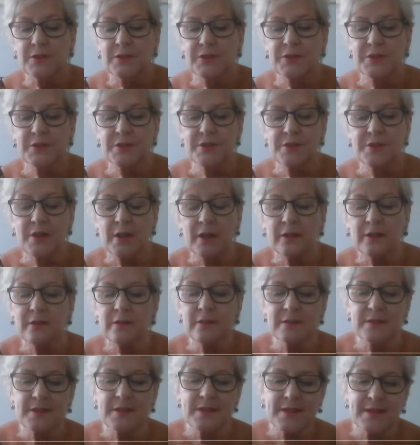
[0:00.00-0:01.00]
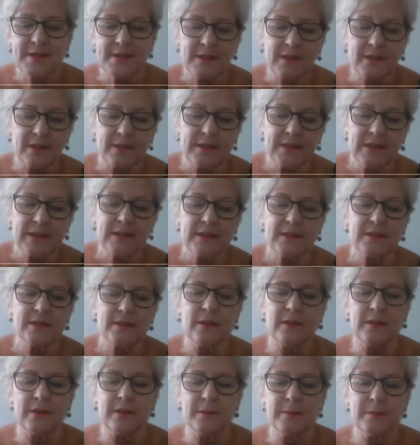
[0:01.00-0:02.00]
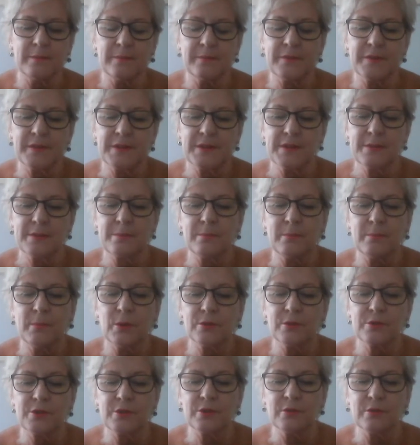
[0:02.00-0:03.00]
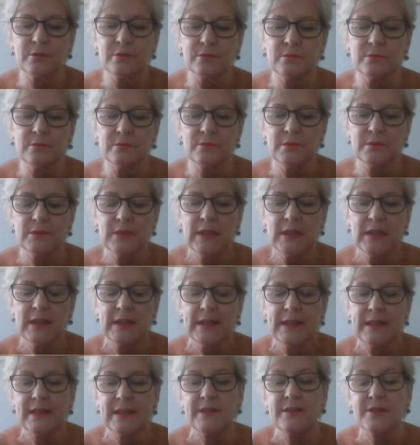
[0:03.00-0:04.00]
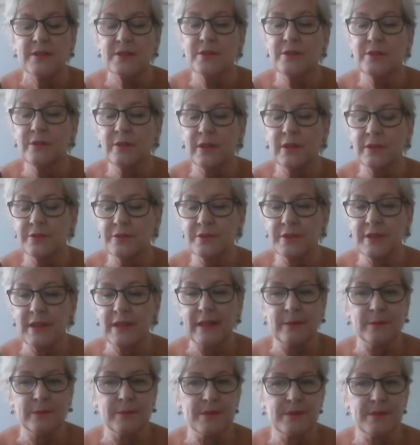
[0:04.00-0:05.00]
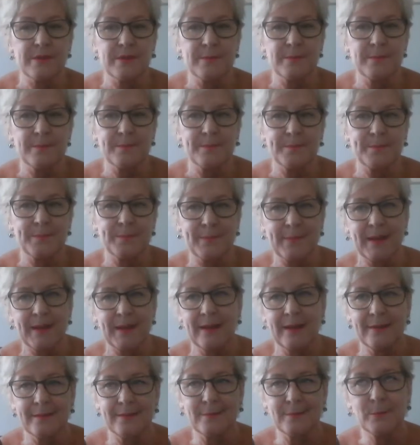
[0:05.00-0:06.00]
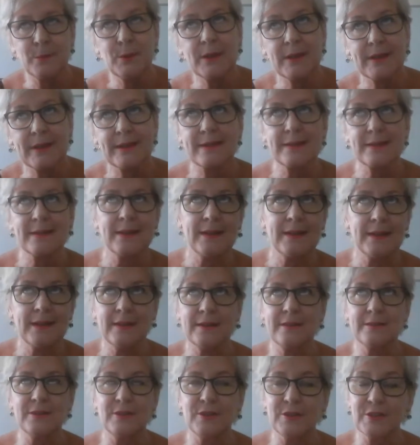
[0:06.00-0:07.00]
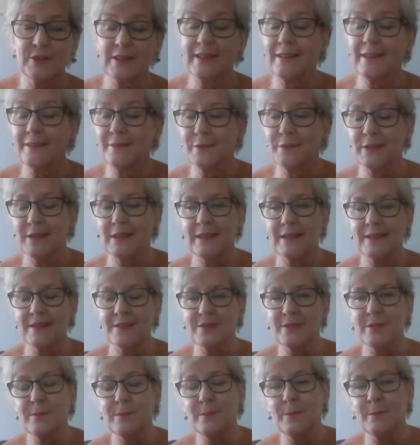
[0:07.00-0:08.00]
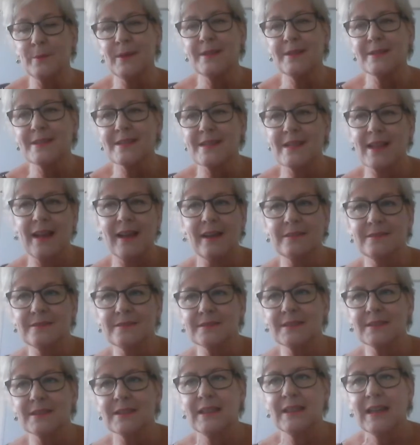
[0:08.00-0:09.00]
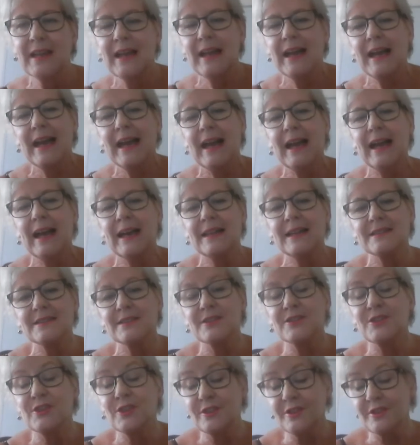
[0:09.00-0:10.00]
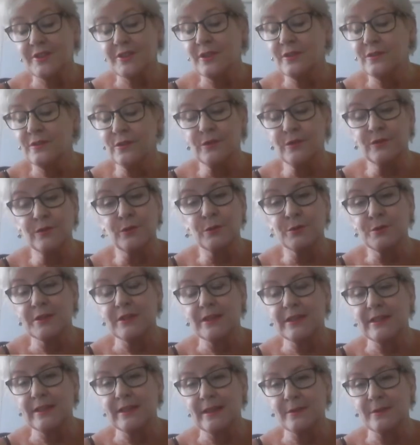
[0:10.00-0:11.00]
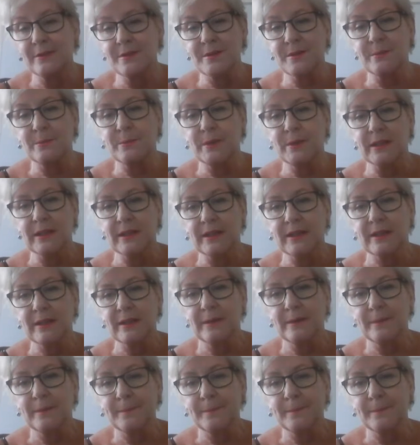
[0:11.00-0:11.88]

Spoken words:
The total study time for this module is 200 hours, and working that out on a calculator, it works out at just over 14 hours a week.